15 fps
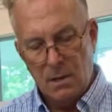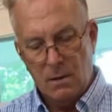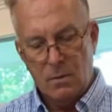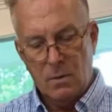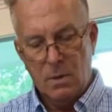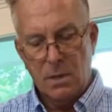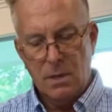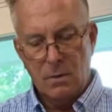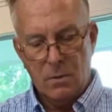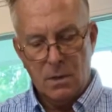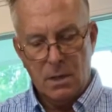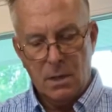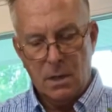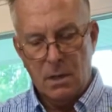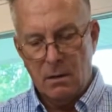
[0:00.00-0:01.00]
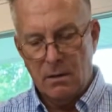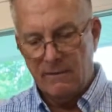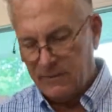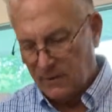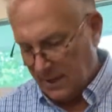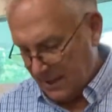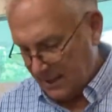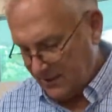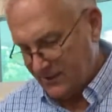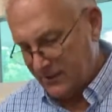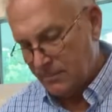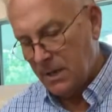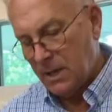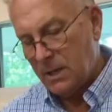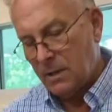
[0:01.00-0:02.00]
Well, you know what? I
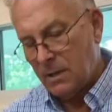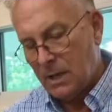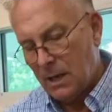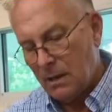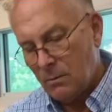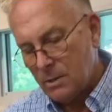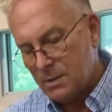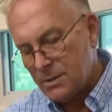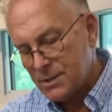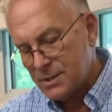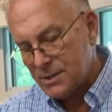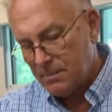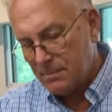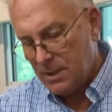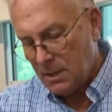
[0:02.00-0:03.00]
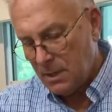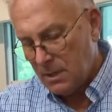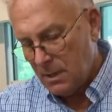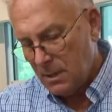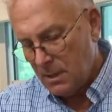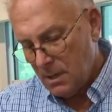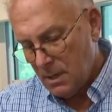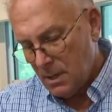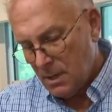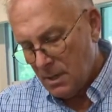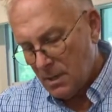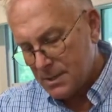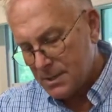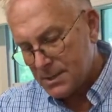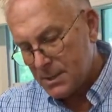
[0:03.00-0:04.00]
overestimated that one just a bit.
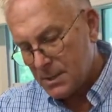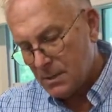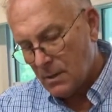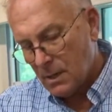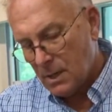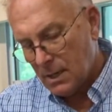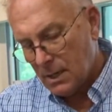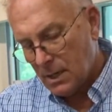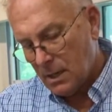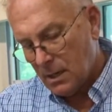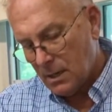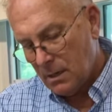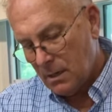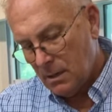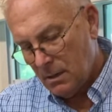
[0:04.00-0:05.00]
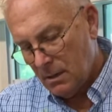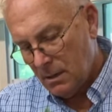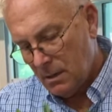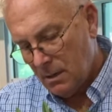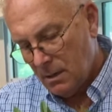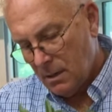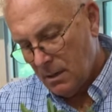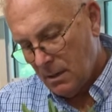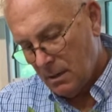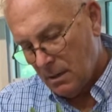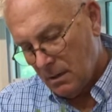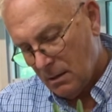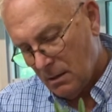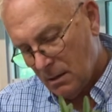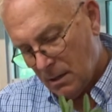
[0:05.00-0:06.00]
So I can
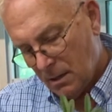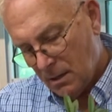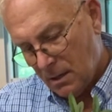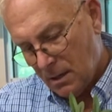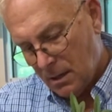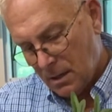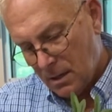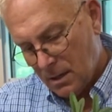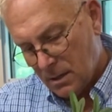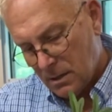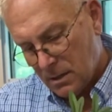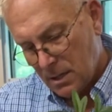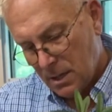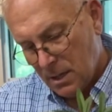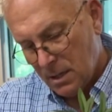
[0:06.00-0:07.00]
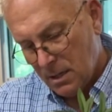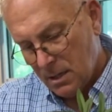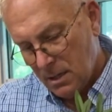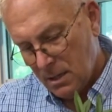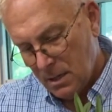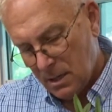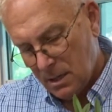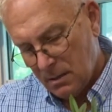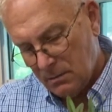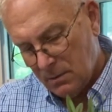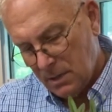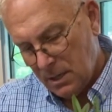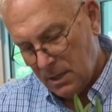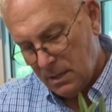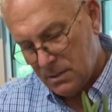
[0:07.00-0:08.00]
cut that. I don't
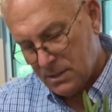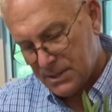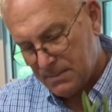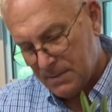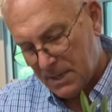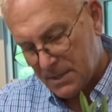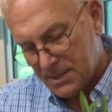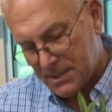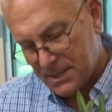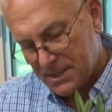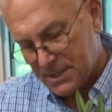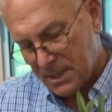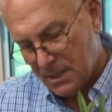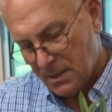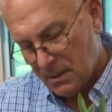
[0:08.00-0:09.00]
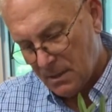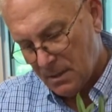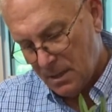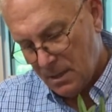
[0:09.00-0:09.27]
need just because it's there.